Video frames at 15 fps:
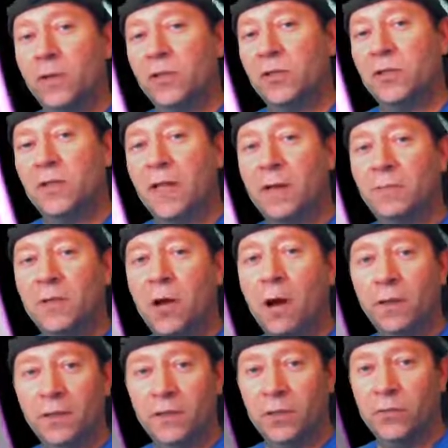He just kept
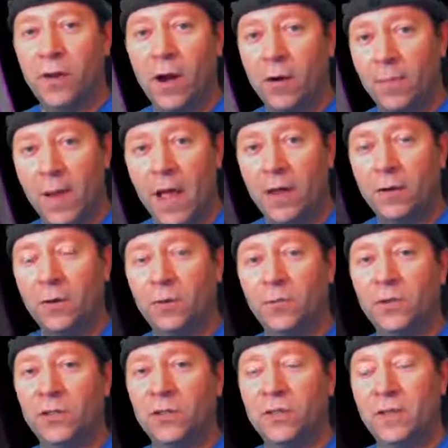calling you hermano,
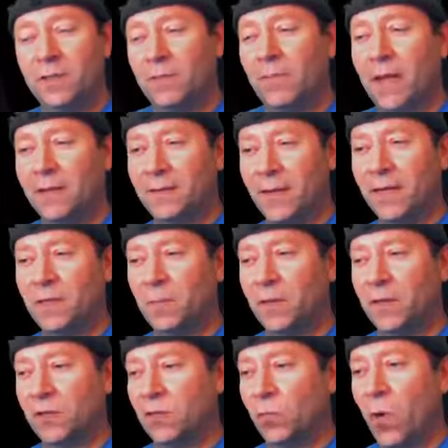which doesn't make sense,
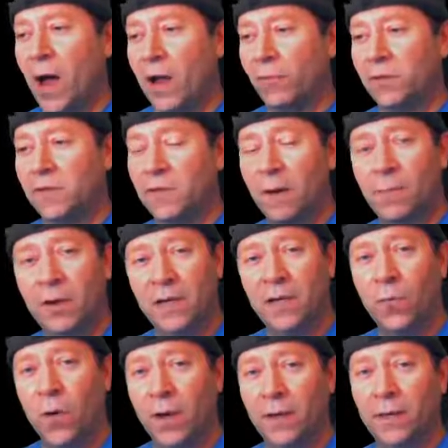because why would
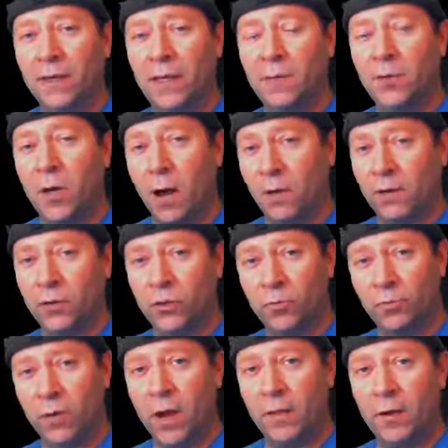somebody want to keep calling you
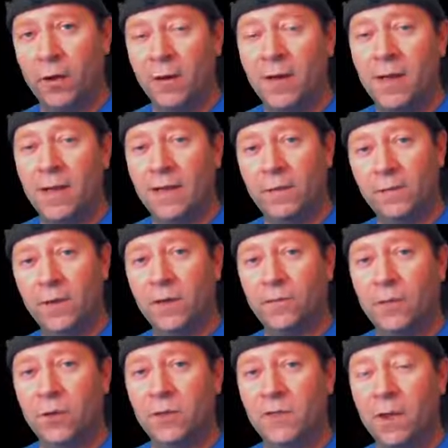brother? Even
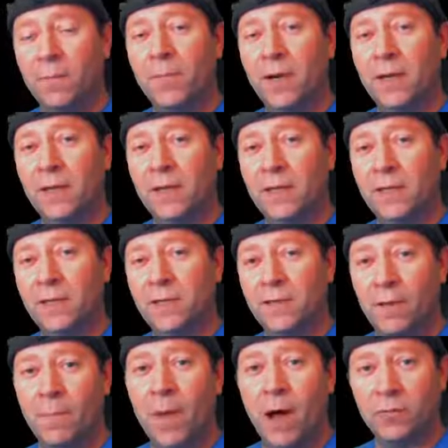if you're somebody
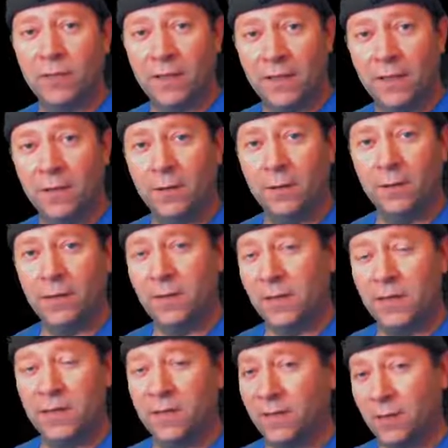he's about to kill, he
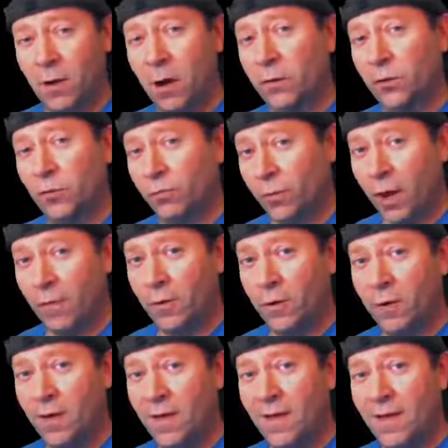needs to call you
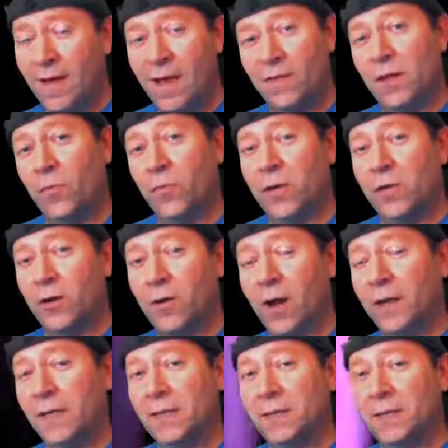brother. And then when you're
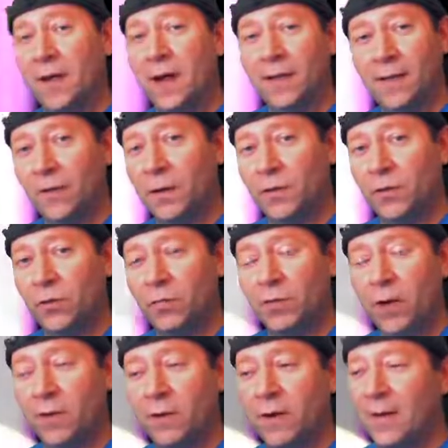on his side, he calls you
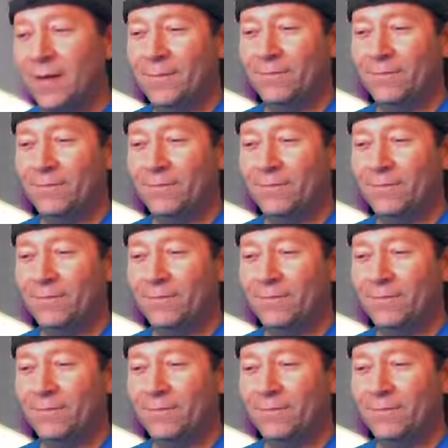brother.